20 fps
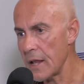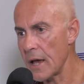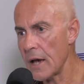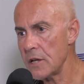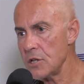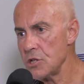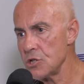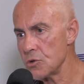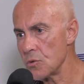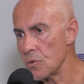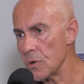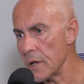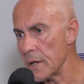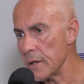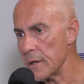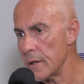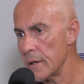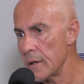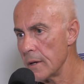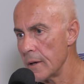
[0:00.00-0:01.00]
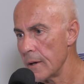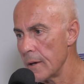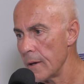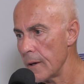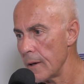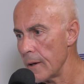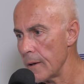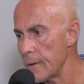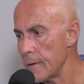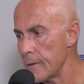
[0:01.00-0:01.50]
the Angel then,
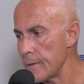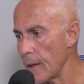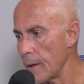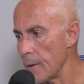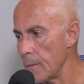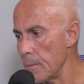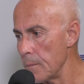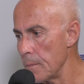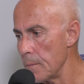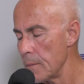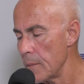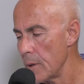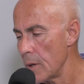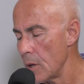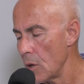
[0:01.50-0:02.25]
and um,